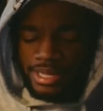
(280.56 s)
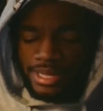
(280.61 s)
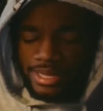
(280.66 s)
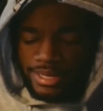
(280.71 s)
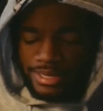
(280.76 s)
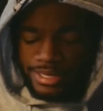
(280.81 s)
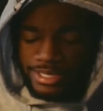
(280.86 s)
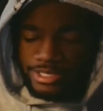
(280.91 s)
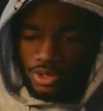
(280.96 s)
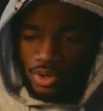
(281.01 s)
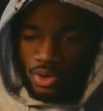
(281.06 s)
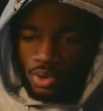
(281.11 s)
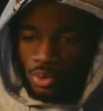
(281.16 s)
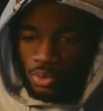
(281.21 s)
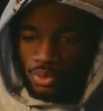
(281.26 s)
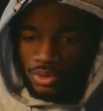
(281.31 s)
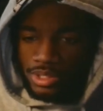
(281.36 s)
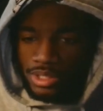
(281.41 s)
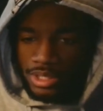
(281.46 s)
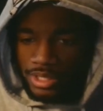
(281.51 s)
his
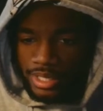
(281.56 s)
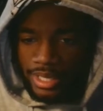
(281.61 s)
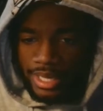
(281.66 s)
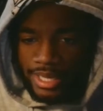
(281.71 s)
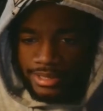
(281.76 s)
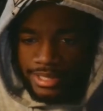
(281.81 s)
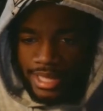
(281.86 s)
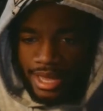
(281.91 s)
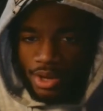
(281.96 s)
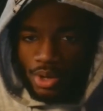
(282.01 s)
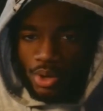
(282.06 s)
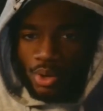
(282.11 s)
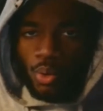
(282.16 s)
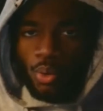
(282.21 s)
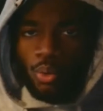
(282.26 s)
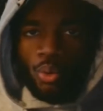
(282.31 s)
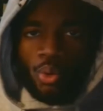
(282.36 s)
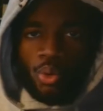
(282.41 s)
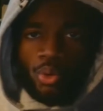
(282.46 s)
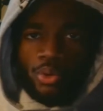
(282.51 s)
own look and that
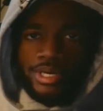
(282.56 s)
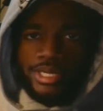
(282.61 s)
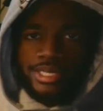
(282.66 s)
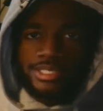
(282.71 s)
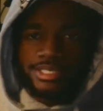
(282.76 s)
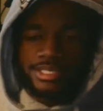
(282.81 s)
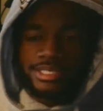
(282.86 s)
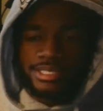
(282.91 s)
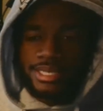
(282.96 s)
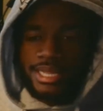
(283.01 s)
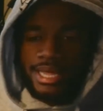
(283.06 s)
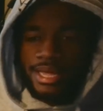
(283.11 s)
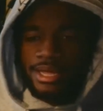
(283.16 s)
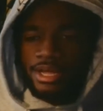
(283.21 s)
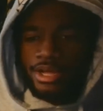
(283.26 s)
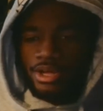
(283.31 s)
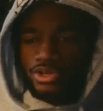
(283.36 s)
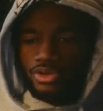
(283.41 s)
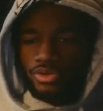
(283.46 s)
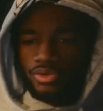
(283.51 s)
coolness and that,
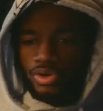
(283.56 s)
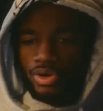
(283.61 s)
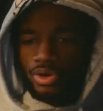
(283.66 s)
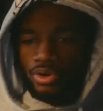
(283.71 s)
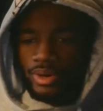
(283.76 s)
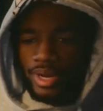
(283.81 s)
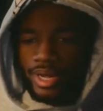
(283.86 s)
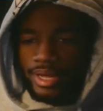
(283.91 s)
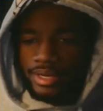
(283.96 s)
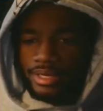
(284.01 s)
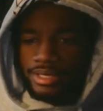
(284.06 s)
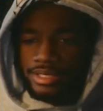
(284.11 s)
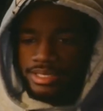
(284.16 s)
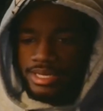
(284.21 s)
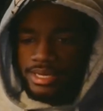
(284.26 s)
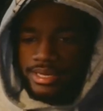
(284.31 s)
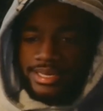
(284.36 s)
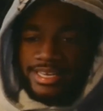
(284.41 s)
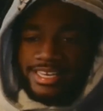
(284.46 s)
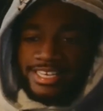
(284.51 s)
you know, that, because
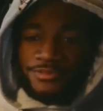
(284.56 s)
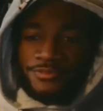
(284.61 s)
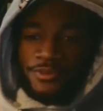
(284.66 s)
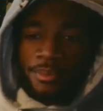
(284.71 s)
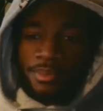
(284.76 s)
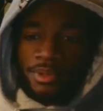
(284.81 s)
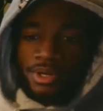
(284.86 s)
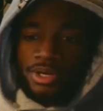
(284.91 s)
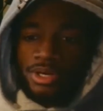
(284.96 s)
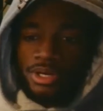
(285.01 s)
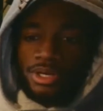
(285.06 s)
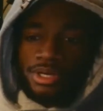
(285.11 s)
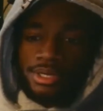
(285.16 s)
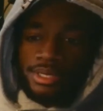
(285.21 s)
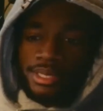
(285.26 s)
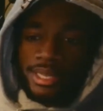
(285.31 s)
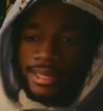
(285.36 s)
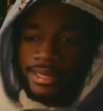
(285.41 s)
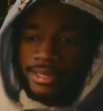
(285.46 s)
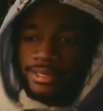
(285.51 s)
he's from the hood.
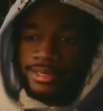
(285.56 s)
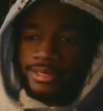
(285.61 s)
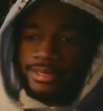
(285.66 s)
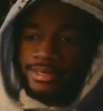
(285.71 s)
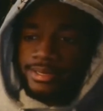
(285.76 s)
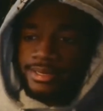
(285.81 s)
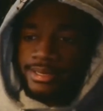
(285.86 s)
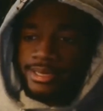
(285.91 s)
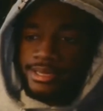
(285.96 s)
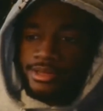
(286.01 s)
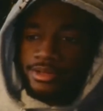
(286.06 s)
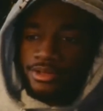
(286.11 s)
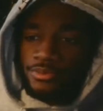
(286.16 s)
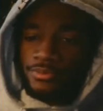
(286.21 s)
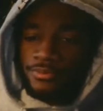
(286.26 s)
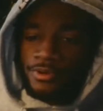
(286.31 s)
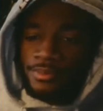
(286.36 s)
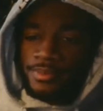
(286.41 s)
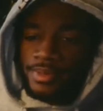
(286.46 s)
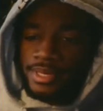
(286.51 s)
Like you
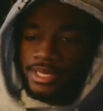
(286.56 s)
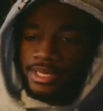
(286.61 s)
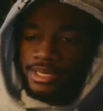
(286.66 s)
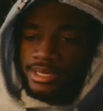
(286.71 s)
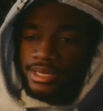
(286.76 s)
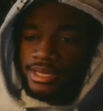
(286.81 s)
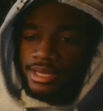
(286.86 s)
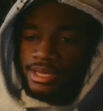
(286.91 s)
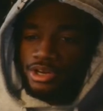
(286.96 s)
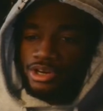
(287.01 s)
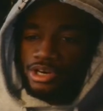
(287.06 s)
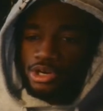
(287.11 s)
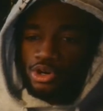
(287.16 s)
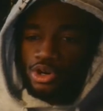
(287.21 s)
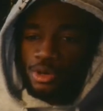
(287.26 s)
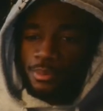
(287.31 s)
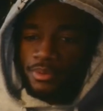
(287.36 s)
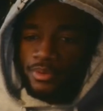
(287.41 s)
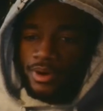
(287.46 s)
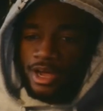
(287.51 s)
feel me? He grew
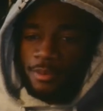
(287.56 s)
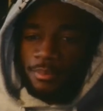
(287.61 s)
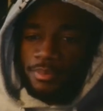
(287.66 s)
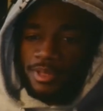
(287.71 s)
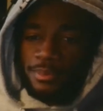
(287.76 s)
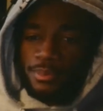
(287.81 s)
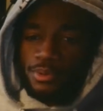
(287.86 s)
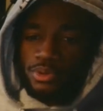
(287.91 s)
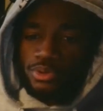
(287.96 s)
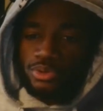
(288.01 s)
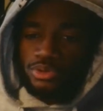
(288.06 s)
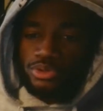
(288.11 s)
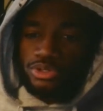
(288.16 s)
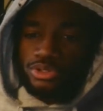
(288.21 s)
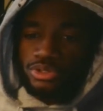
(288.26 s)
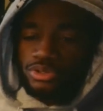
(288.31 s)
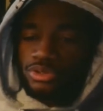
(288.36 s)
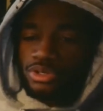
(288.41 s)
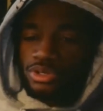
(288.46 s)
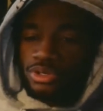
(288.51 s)
up around people who,
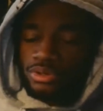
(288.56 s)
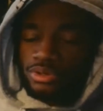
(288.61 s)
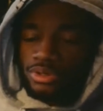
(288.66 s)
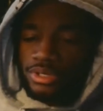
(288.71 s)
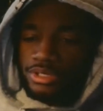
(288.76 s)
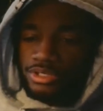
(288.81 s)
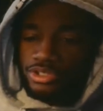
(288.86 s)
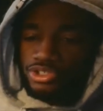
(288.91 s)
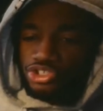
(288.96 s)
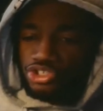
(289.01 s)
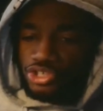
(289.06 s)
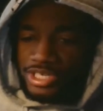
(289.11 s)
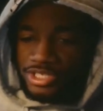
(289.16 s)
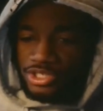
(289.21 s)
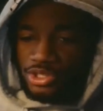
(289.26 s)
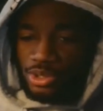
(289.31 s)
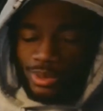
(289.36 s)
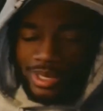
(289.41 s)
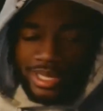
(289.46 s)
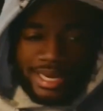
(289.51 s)
you know,
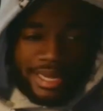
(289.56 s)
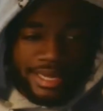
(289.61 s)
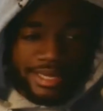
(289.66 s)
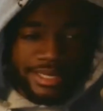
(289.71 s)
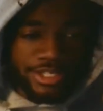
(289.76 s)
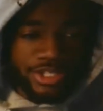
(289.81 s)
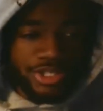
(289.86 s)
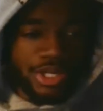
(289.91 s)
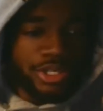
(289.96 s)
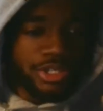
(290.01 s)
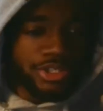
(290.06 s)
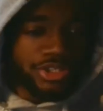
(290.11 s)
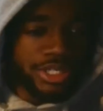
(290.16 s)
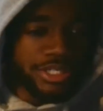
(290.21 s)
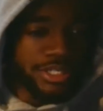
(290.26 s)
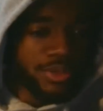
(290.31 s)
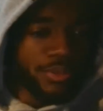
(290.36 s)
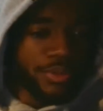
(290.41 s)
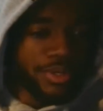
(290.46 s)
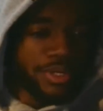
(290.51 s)
dressed the way that he started
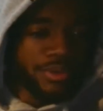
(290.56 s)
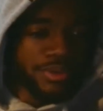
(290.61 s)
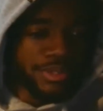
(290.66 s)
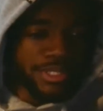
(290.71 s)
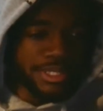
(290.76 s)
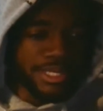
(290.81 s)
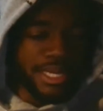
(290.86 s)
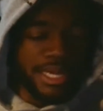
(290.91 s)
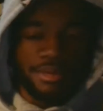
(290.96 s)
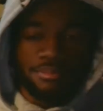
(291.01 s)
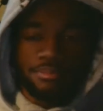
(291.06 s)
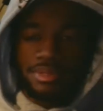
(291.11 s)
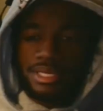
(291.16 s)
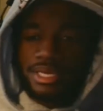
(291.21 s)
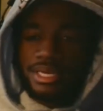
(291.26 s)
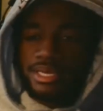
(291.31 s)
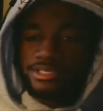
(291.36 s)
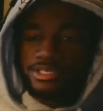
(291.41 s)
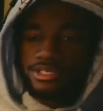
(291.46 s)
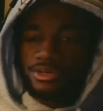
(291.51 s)
dressing when he was in the
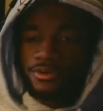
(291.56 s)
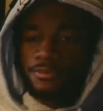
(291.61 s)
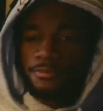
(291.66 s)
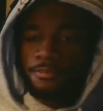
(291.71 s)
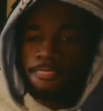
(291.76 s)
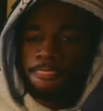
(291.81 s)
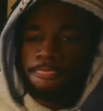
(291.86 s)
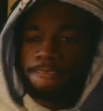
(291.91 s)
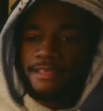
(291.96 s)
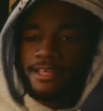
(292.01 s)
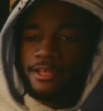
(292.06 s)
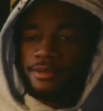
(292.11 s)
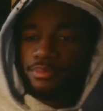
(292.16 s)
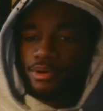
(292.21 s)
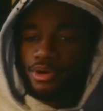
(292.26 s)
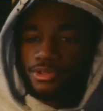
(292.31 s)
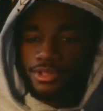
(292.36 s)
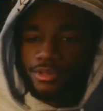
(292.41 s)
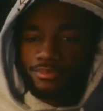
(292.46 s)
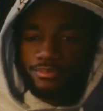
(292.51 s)
NBA. So he
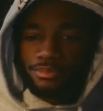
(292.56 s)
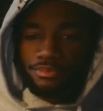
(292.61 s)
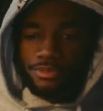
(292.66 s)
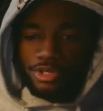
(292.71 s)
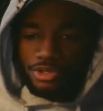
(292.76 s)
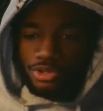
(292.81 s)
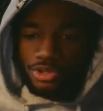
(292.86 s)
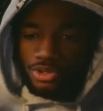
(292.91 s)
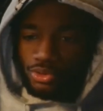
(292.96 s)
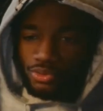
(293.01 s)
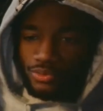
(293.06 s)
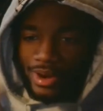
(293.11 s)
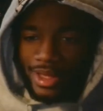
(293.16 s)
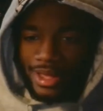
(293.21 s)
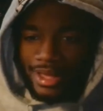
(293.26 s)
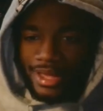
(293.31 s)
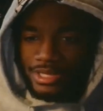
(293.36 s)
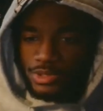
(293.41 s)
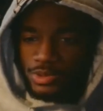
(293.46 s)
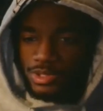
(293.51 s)
brought the
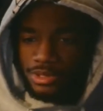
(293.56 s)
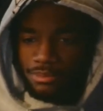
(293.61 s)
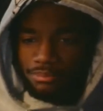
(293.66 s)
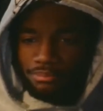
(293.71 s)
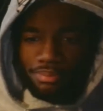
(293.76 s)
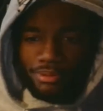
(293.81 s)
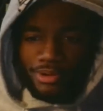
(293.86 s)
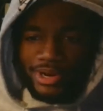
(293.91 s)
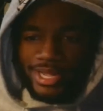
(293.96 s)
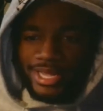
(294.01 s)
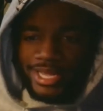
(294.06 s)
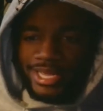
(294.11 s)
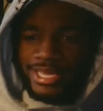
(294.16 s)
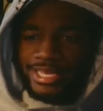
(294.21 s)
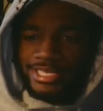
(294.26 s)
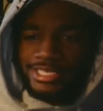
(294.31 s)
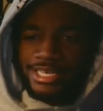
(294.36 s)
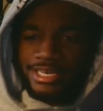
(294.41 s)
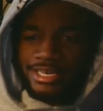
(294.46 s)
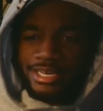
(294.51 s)
do-rags with the
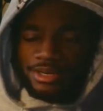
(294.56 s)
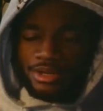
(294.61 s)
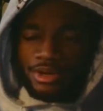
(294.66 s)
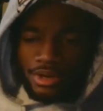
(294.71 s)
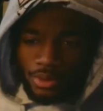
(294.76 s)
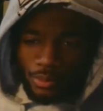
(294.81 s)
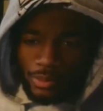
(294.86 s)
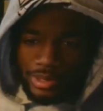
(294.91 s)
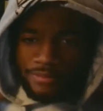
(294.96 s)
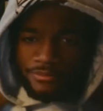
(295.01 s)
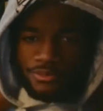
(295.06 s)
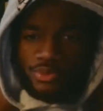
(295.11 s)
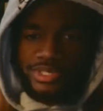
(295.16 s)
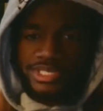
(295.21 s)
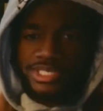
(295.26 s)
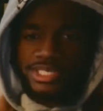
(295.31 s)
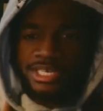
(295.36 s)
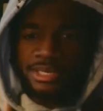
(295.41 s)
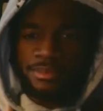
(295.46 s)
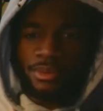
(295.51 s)
braids, and then whenever we
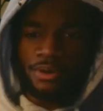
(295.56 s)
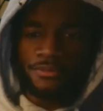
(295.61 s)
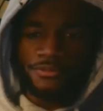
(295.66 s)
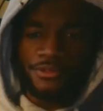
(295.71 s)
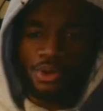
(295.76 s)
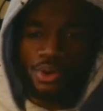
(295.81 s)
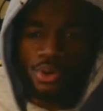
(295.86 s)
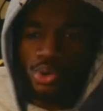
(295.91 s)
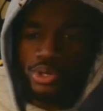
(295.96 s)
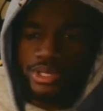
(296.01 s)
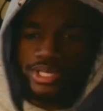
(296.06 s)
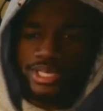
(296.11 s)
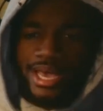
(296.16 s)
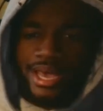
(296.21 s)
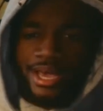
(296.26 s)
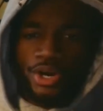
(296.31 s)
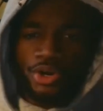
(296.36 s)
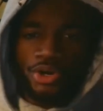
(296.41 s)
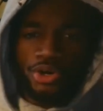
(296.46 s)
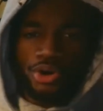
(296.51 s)
seen him off the court, he
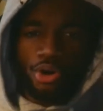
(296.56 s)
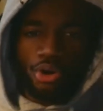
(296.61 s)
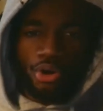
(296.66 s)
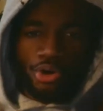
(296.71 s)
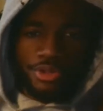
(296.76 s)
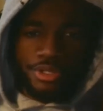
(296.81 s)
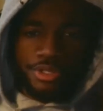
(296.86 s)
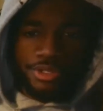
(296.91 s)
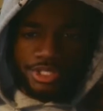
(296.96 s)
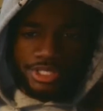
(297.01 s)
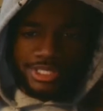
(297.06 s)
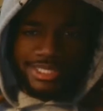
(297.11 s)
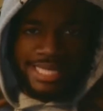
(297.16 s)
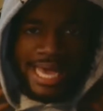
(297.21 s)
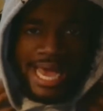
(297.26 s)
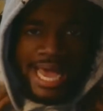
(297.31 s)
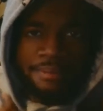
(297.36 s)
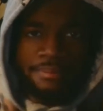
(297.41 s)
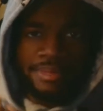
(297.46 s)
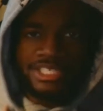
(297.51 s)
had on all the
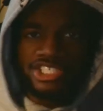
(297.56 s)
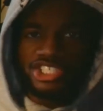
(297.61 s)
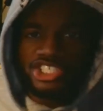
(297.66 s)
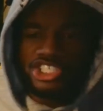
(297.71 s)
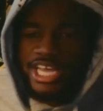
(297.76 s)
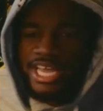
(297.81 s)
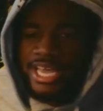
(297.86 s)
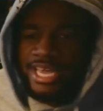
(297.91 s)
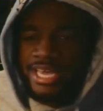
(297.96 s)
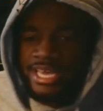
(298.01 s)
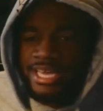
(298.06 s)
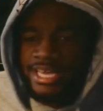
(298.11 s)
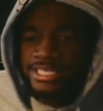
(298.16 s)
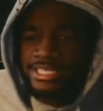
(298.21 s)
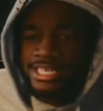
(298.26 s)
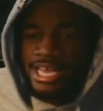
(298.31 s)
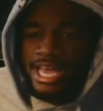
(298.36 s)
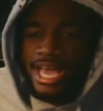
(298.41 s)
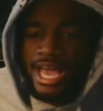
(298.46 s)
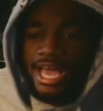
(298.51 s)
diamond
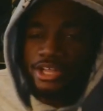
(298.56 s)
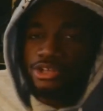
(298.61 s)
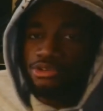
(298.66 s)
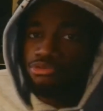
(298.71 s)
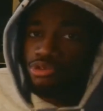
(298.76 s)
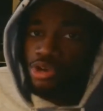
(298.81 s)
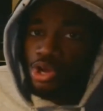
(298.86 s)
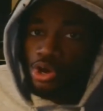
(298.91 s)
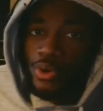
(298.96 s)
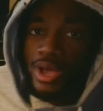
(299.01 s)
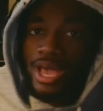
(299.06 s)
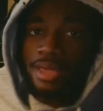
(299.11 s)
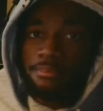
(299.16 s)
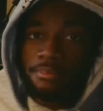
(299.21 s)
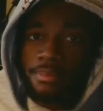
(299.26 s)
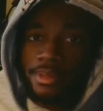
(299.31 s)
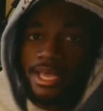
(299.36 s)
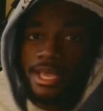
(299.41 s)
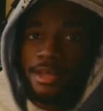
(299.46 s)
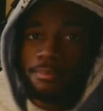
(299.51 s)
chains. And you know,
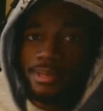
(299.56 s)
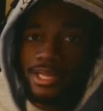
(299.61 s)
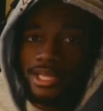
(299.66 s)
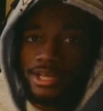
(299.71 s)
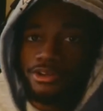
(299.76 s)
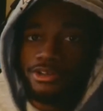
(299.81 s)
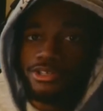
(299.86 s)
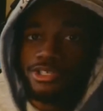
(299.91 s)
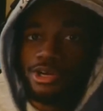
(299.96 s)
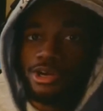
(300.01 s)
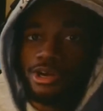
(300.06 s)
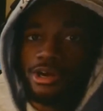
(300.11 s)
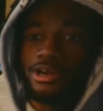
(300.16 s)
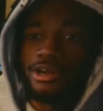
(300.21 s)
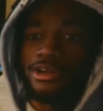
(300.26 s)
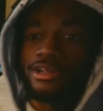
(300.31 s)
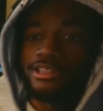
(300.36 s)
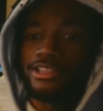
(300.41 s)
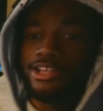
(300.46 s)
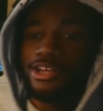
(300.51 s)
NBA players
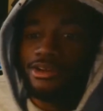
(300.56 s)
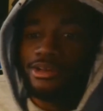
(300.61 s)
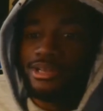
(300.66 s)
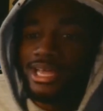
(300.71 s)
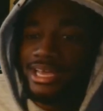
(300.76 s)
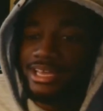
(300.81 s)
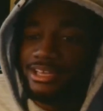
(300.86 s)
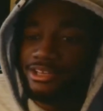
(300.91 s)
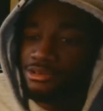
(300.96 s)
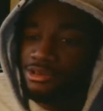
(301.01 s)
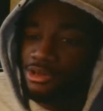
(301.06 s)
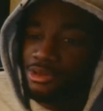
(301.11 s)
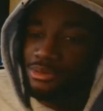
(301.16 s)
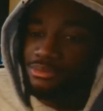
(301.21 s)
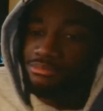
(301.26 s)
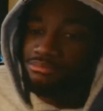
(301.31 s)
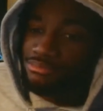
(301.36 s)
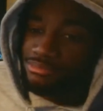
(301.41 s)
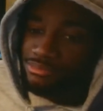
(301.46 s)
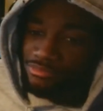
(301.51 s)
they're like, you
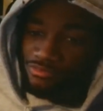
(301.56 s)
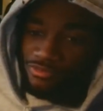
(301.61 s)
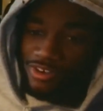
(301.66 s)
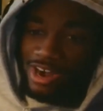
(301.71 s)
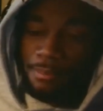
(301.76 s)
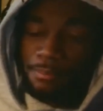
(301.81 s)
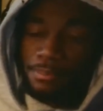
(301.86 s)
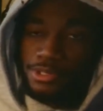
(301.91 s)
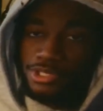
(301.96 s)
know, rappers